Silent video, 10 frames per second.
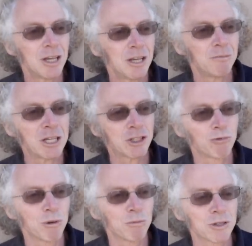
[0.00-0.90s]
and best
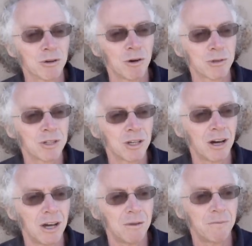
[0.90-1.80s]
swimmers of all
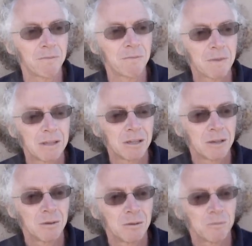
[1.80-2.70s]
time?
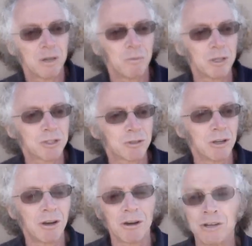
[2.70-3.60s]
But what's
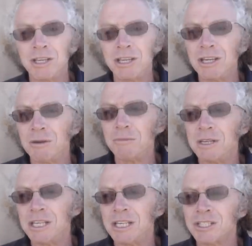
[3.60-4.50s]
going to hurt him
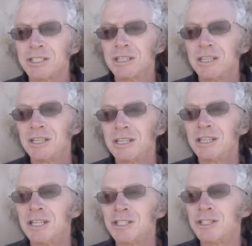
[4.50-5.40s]
is
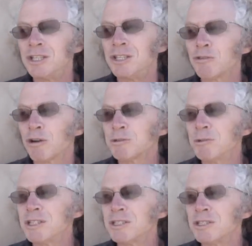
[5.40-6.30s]

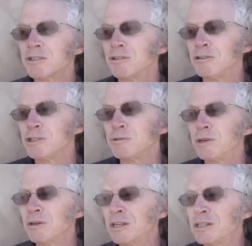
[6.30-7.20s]
endorsements. He's going to lose
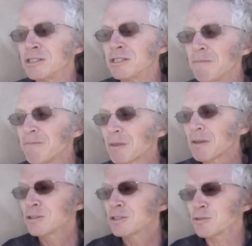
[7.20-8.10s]
millions
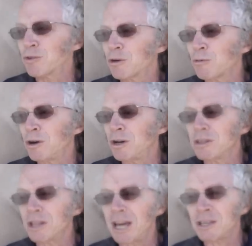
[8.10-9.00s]
just for
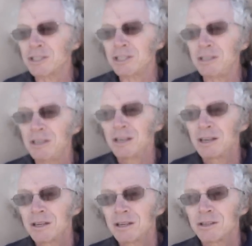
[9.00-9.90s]
one lousy,
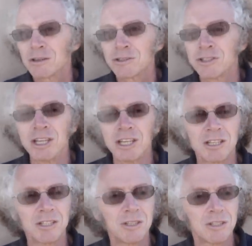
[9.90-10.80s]

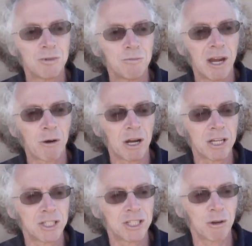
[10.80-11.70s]
stinking
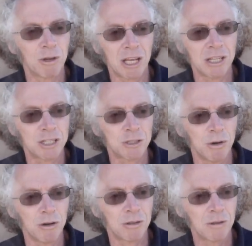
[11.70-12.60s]
marijuana cigarette that he
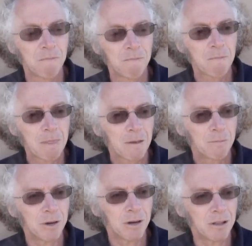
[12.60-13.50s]
smoked.
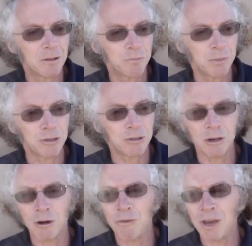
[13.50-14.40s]
But to no